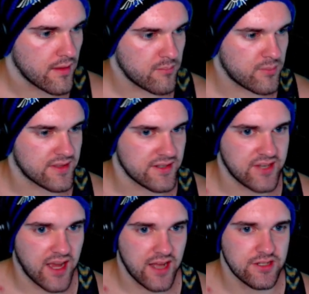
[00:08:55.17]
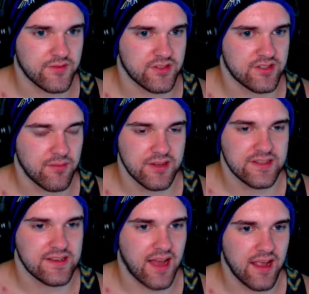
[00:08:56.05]
But the Daji, for some
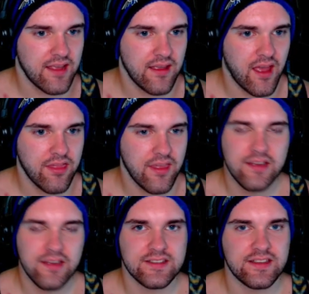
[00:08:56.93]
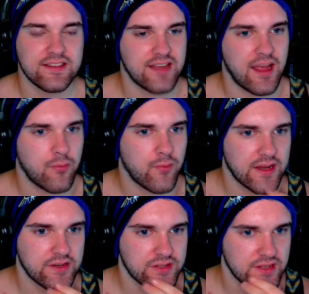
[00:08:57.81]
reason, I, I think assist type when
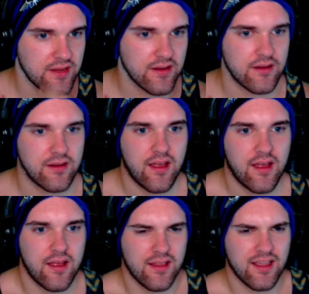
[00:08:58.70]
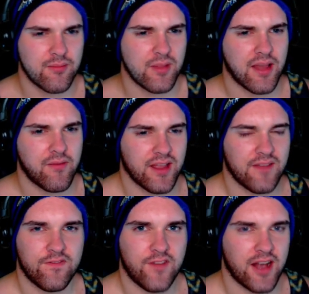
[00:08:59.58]
I just hear like a
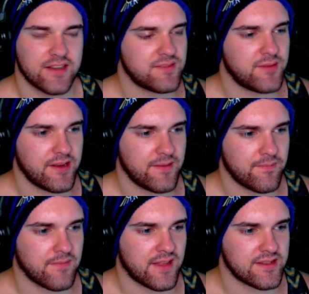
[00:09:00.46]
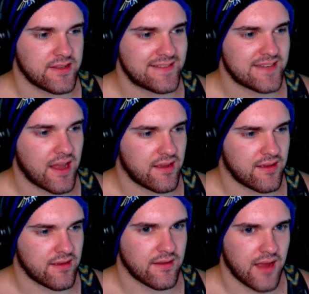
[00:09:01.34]
malevolent fox spirit. That That's kind
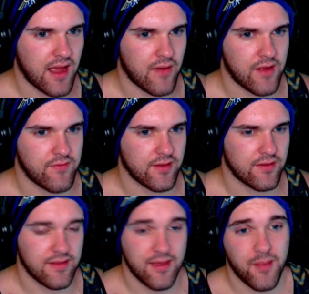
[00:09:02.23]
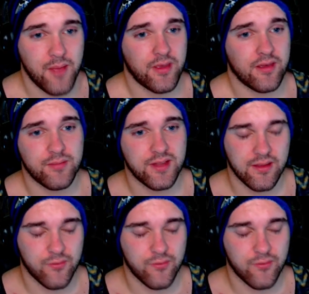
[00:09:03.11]
of how I feel. That might be completely